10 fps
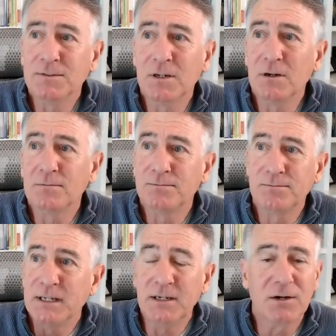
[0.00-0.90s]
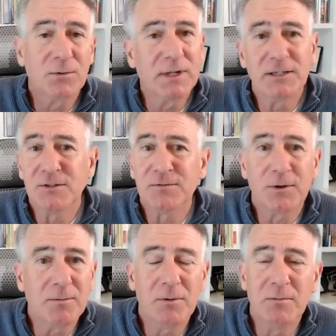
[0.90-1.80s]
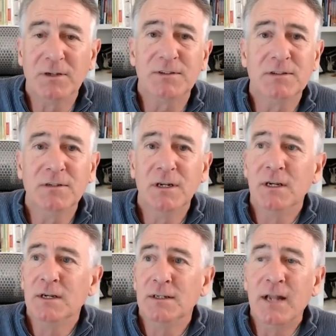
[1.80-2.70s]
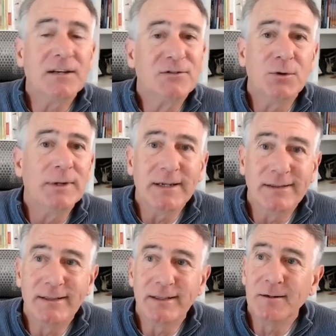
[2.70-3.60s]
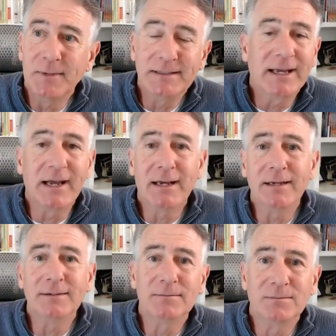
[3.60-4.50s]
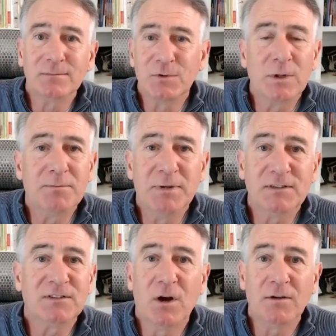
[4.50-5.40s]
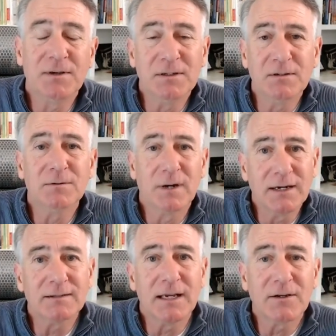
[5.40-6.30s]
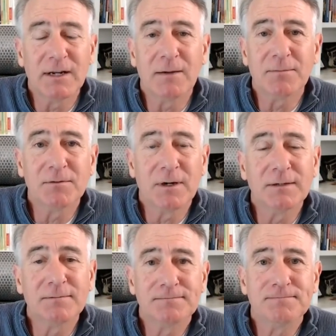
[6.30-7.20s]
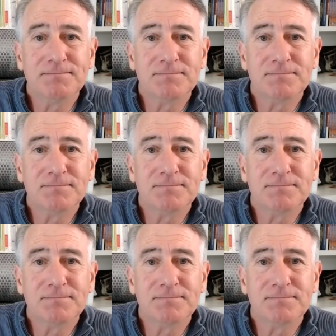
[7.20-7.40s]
You know, being in a relationship for a couple months and not doing anything to make the guy totally pissed off at you, right? That could happen, right? Sure.